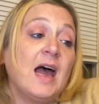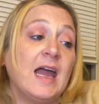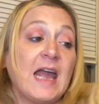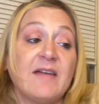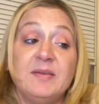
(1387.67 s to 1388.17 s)

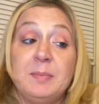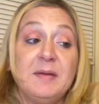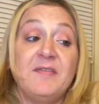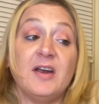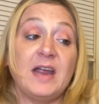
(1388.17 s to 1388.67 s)
I haven't
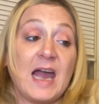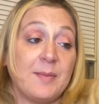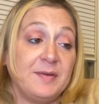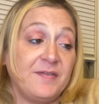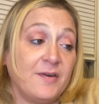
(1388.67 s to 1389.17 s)
been very
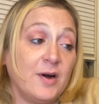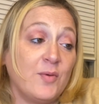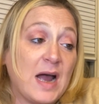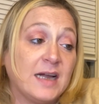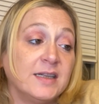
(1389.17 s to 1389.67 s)
happy for a
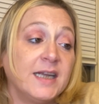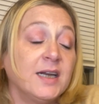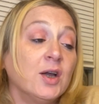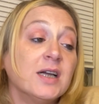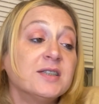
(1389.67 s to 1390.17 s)
while,
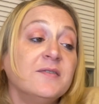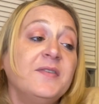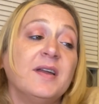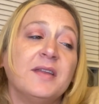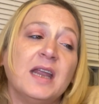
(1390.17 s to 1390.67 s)
and I also
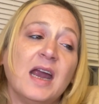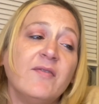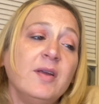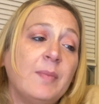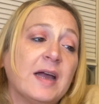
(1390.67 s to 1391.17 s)
feel that
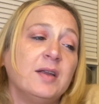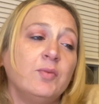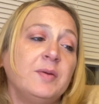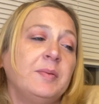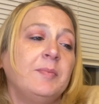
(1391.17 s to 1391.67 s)
everybody
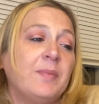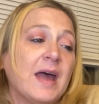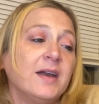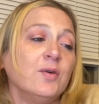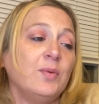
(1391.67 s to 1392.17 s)
would be
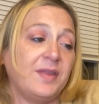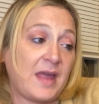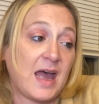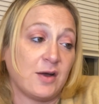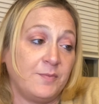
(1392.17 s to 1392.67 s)
better
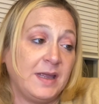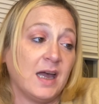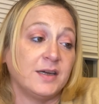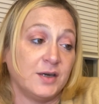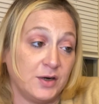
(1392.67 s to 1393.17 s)
without me
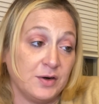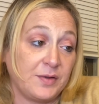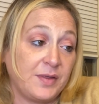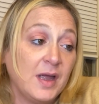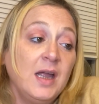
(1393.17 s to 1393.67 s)
on
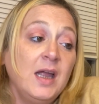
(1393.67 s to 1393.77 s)
earth.